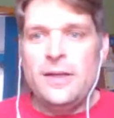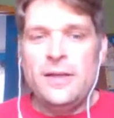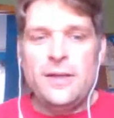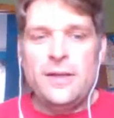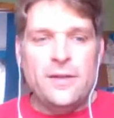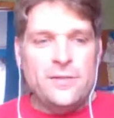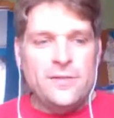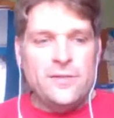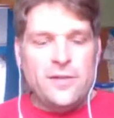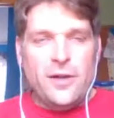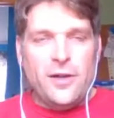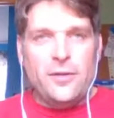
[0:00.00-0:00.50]
it
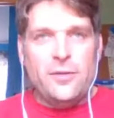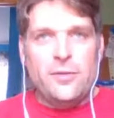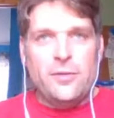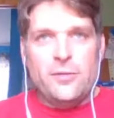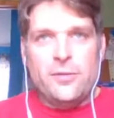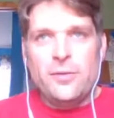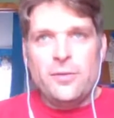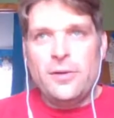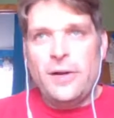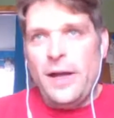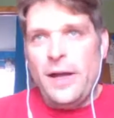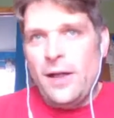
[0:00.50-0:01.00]
is done
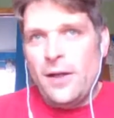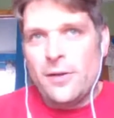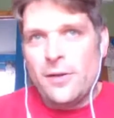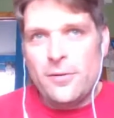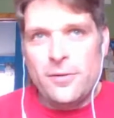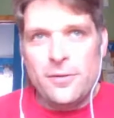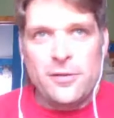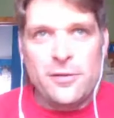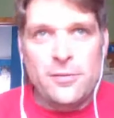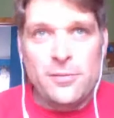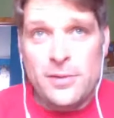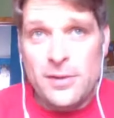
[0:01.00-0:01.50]
through an
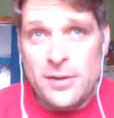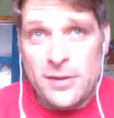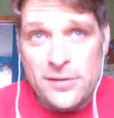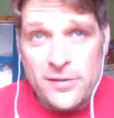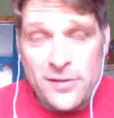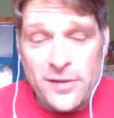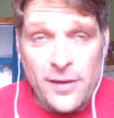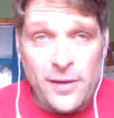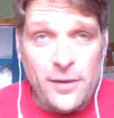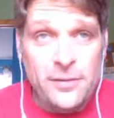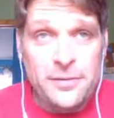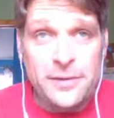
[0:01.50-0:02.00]
algorithm in
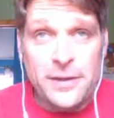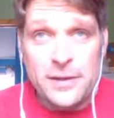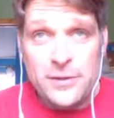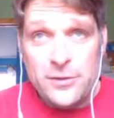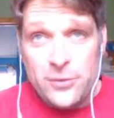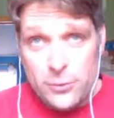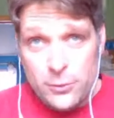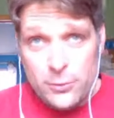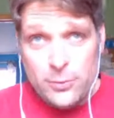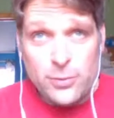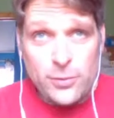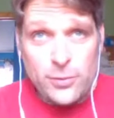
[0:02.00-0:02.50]
Excel
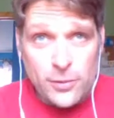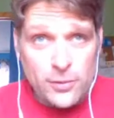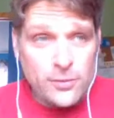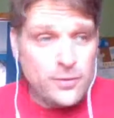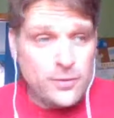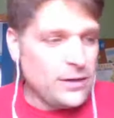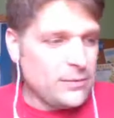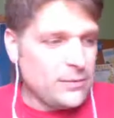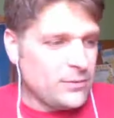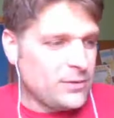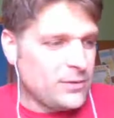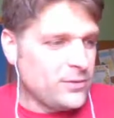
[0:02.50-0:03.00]
that you
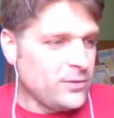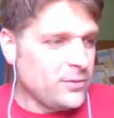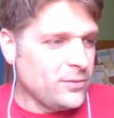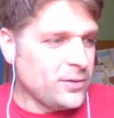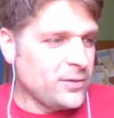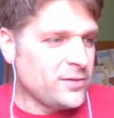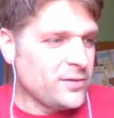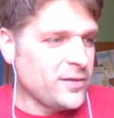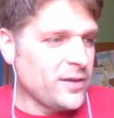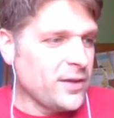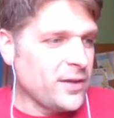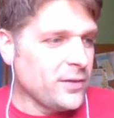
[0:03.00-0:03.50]
program into
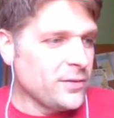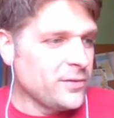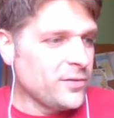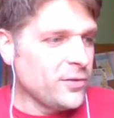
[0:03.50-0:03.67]
Excel.